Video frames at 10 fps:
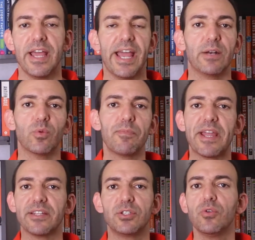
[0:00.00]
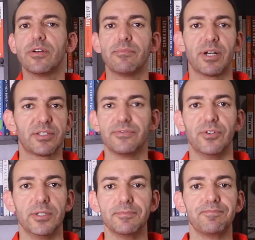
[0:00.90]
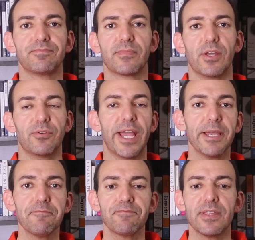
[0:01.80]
And we're paying $200 a foot, okay?